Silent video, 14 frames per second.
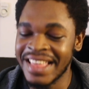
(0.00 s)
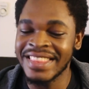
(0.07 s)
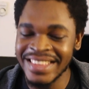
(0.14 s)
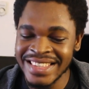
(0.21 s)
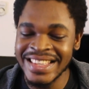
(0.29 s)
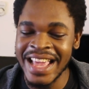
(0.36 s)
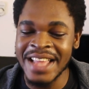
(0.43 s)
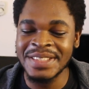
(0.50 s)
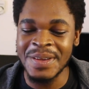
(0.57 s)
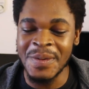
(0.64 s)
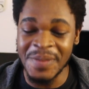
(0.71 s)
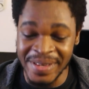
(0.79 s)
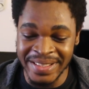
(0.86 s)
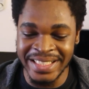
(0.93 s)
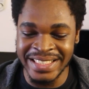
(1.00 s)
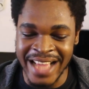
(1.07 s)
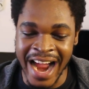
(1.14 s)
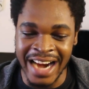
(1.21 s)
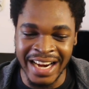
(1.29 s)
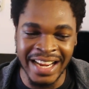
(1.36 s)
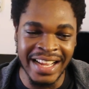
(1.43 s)
This gets really
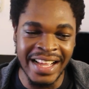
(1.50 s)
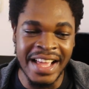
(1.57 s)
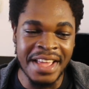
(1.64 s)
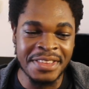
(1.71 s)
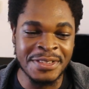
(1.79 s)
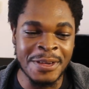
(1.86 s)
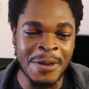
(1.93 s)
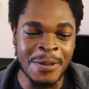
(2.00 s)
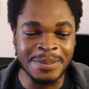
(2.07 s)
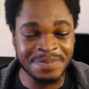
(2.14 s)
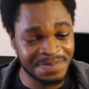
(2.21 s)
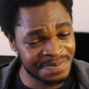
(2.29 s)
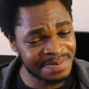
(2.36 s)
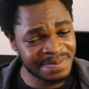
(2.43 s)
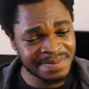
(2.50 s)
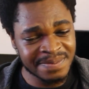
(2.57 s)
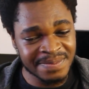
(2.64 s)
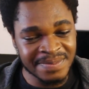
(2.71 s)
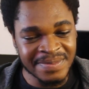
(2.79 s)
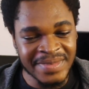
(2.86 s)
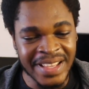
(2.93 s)
dark. So,
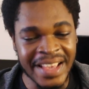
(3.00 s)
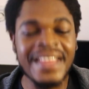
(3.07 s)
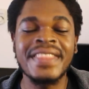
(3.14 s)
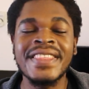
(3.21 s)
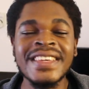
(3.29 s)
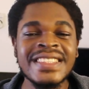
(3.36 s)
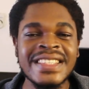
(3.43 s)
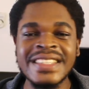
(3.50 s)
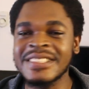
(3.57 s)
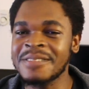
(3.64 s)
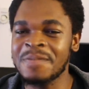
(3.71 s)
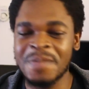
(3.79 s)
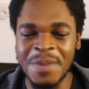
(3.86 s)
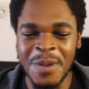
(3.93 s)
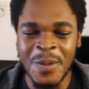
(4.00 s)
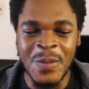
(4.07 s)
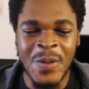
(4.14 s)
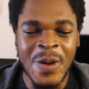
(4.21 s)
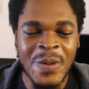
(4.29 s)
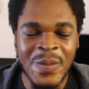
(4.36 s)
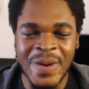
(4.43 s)
this is
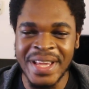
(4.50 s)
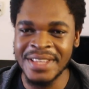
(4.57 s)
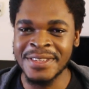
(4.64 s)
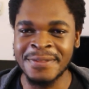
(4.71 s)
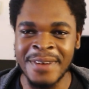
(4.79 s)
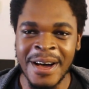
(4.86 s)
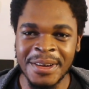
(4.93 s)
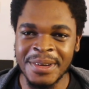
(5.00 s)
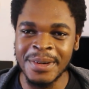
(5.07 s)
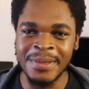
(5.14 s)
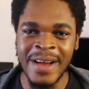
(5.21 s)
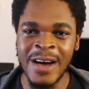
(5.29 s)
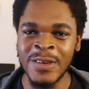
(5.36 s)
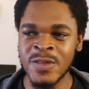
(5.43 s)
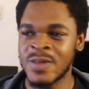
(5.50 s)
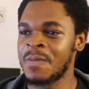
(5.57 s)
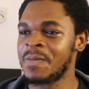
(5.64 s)
one way he's found around